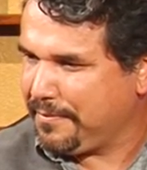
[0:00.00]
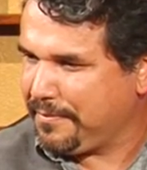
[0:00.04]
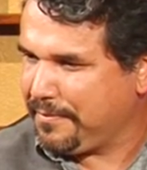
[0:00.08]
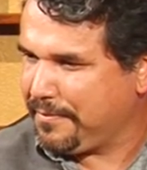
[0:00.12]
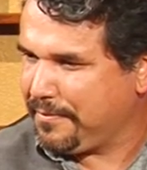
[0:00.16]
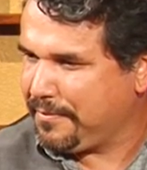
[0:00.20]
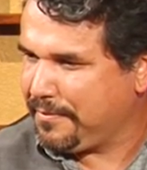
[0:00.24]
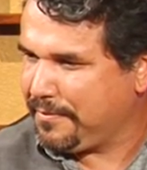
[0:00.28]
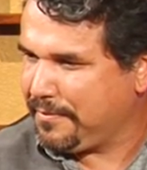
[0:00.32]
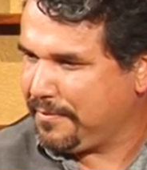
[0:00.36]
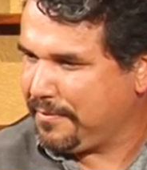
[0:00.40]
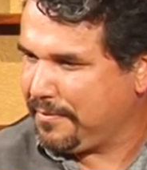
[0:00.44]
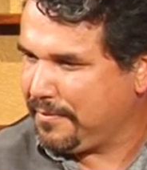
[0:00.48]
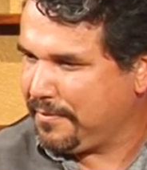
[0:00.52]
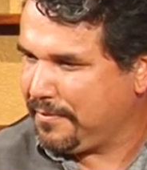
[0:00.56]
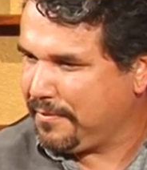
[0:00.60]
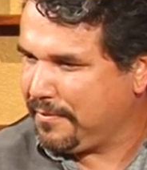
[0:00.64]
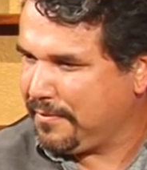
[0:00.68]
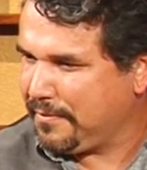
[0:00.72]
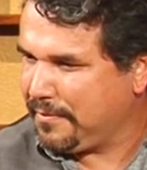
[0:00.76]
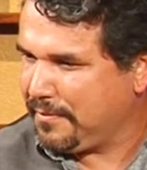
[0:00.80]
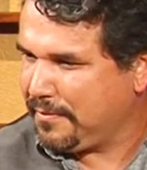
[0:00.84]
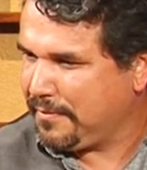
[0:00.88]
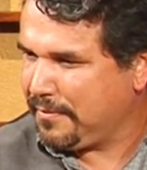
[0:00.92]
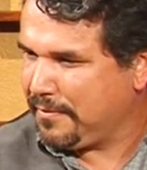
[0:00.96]

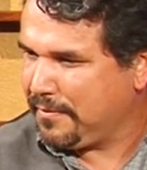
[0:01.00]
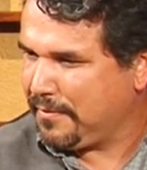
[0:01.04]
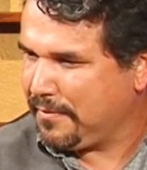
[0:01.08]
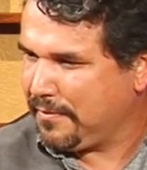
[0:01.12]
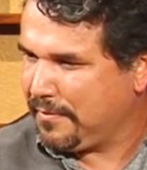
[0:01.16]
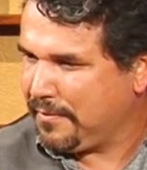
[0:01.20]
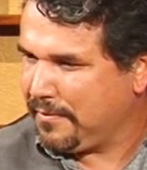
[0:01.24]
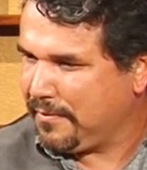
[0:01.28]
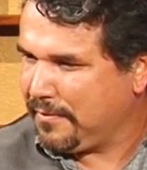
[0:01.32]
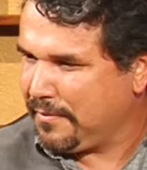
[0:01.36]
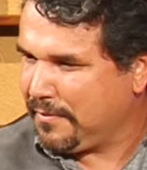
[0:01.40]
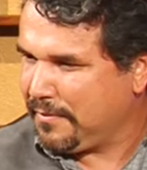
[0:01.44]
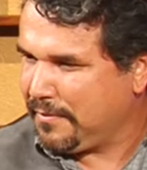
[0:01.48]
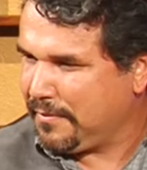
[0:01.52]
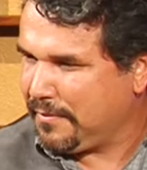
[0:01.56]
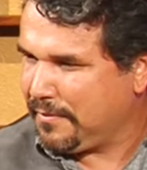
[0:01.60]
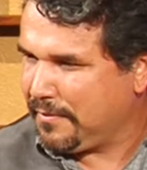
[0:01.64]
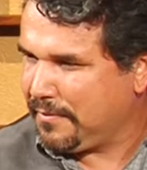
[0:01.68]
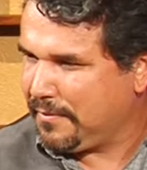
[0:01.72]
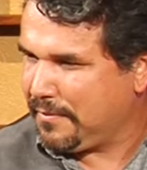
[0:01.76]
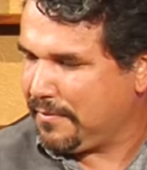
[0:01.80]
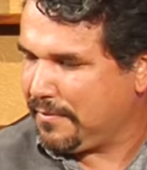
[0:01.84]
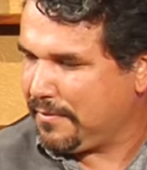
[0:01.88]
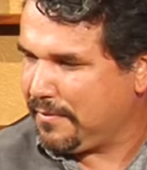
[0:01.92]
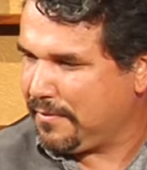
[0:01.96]

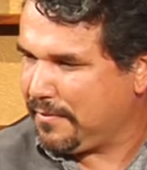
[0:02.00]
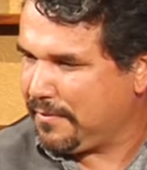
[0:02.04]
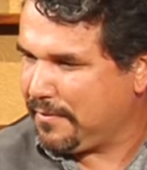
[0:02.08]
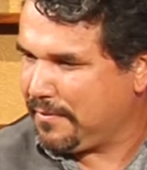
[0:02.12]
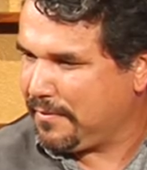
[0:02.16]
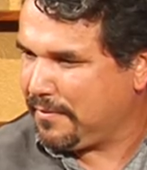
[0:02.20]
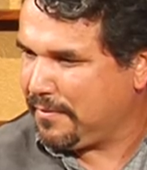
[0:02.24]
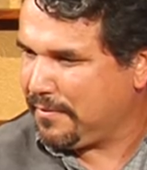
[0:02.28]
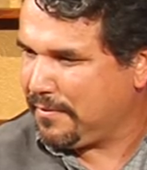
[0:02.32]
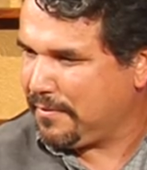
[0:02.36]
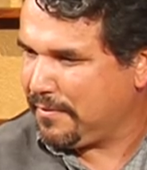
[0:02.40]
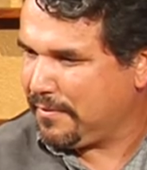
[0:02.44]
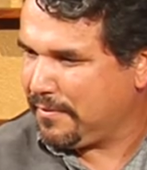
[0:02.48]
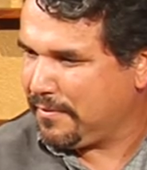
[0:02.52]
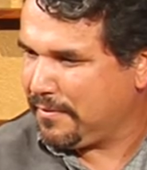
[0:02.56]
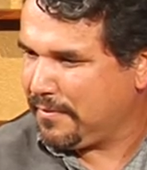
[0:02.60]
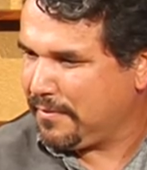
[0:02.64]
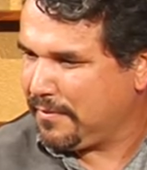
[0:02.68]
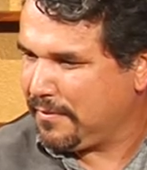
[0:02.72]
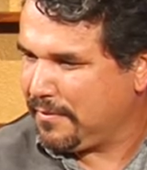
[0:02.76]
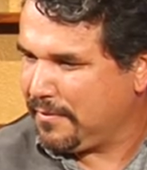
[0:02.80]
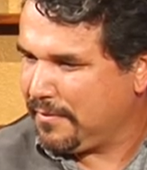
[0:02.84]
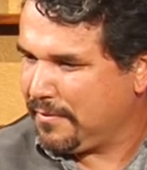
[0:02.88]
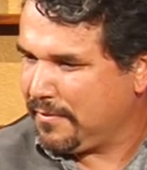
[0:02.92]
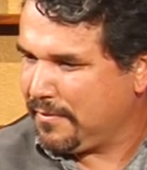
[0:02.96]

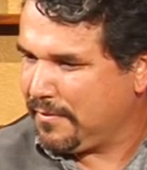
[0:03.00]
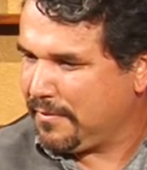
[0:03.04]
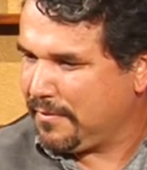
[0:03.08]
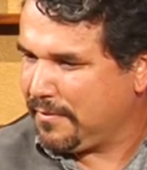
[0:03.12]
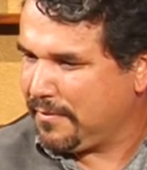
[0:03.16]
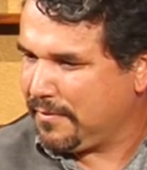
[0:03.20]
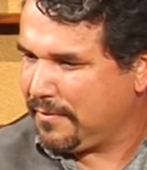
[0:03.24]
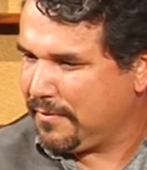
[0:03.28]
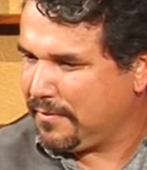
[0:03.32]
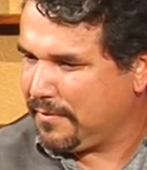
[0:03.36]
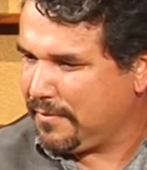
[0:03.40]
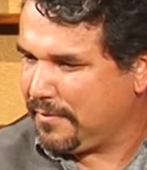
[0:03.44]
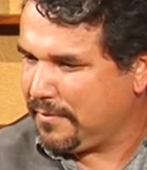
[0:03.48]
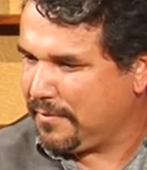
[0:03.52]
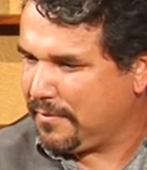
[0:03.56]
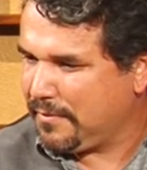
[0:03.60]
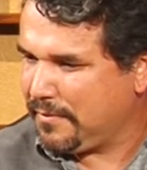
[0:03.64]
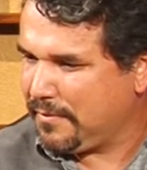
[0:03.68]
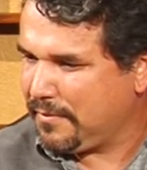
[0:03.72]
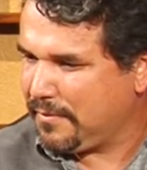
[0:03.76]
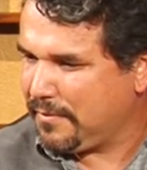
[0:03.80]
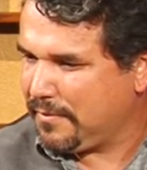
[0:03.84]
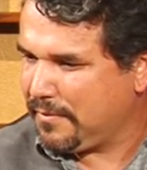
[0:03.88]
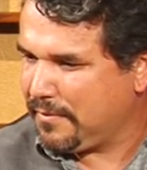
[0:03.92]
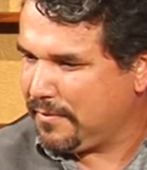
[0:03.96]

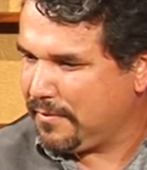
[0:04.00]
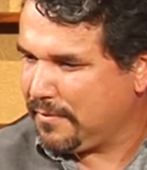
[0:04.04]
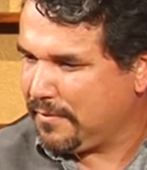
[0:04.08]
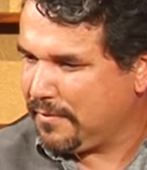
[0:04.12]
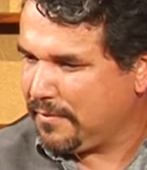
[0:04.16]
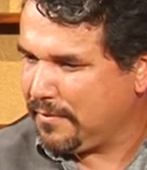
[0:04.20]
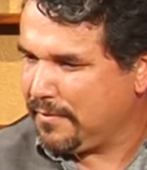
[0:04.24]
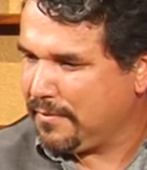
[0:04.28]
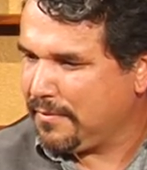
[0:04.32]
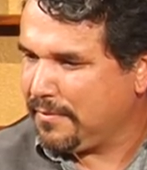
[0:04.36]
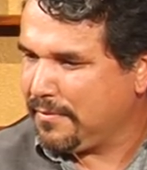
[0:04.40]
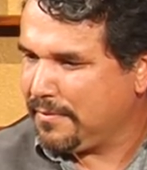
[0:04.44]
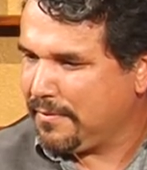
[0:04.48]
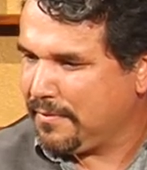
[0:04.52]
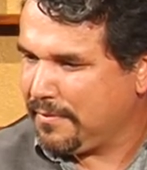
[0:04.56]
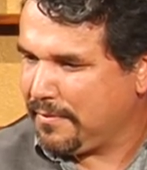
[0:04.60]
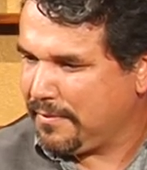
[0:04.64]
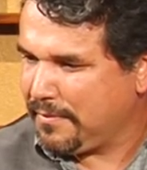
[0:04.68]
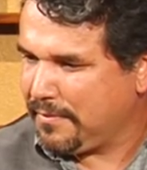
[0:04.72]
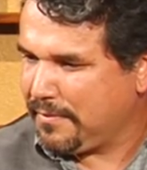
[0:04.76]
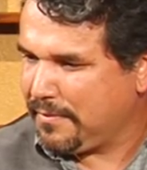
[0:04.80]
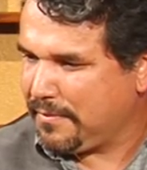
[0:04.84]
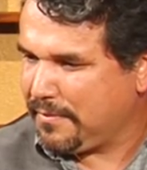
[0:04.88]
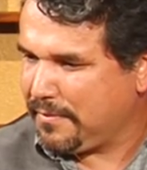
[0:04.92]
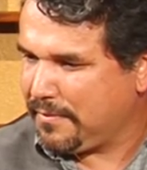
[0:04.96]

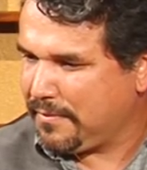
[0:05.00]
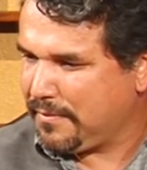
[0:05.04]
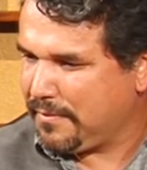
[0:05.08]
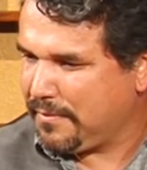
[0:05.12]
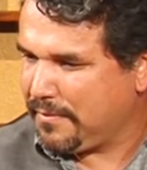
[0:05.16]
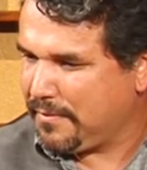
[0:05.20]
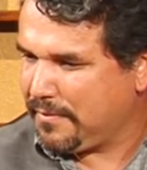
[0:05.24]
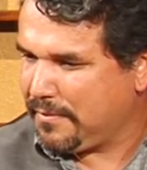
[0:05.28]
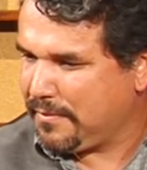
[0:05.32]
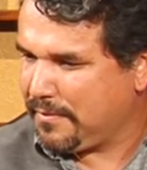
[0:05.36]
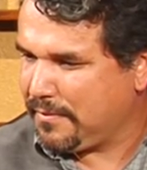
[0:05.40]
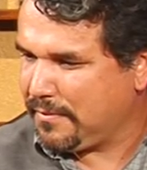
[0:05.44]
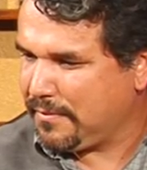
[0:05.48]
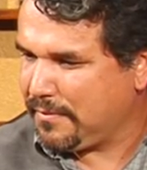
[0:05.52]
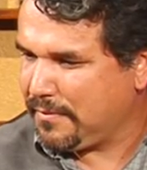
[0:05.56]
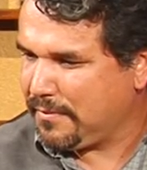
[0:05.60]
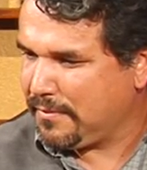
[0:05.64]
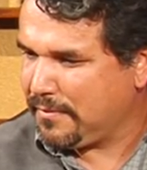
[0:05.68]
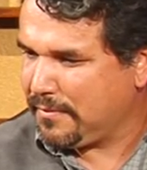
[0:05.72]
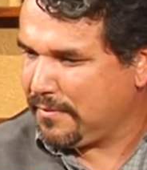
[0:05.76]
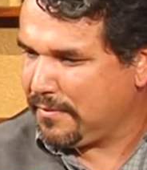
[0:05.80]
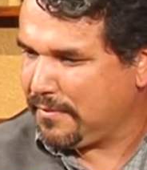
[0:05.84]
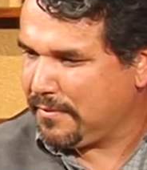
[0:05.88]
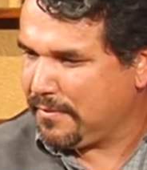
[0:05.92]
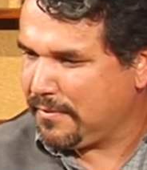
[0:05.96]

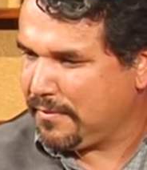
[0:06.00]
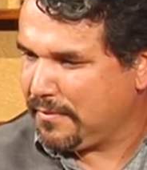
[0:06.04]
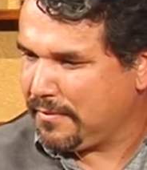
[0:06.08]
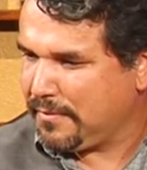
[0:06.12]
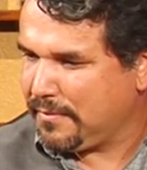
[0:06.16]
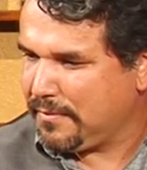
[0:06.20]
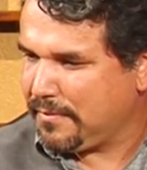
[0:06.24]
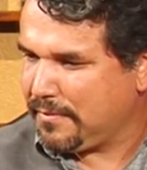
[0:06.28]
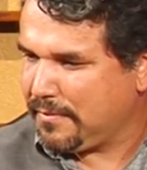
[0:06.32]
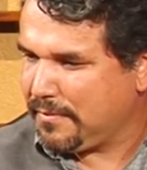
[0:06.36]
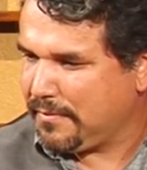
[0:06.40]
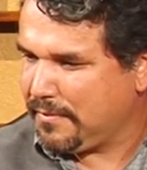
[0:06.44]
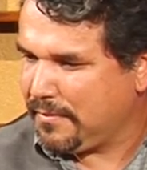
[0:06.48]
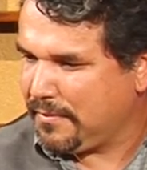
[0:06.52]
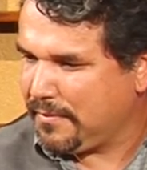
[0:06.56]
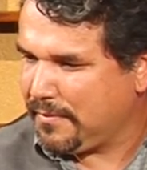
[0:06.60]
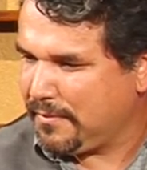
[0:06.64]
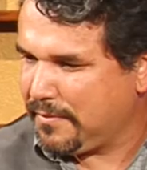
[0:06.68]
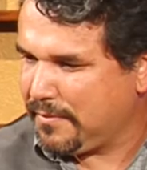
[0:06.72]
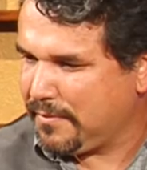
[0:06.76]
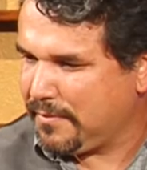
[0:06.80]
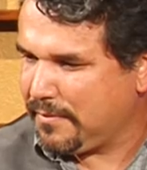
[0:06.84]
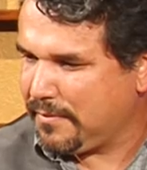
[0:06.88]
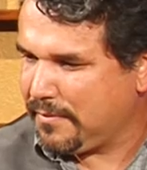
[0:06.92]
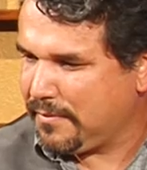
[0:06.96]

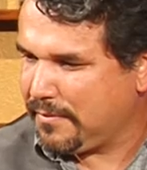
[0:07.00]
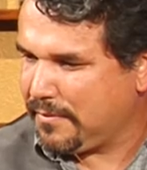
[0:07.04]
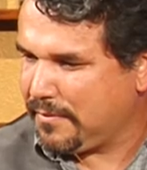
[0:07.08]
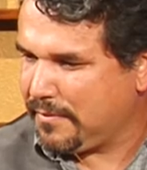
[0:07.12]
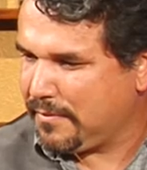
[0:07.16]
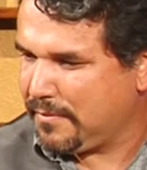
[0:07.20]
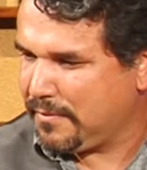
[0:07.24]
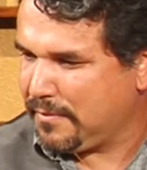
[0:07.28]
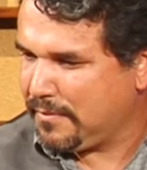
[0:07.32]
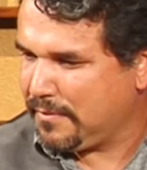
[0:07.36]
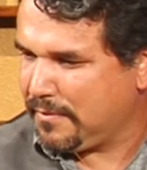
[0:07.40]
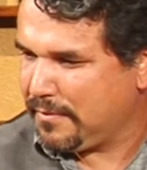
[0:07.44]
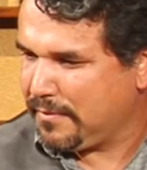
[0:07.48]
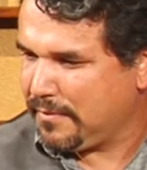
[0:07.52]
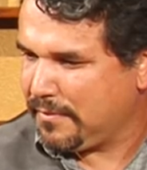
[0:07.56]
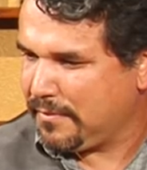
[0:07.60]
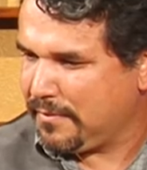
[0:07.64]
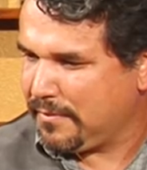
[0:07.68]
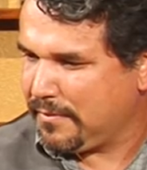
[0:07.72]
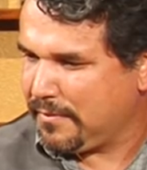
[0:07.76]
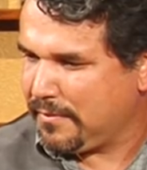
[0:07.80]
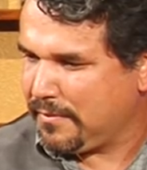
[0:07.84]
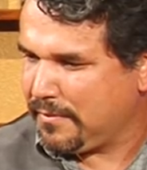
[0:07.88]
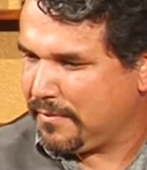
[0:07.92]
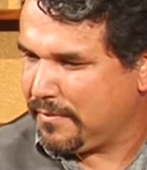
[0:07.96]
[no speech]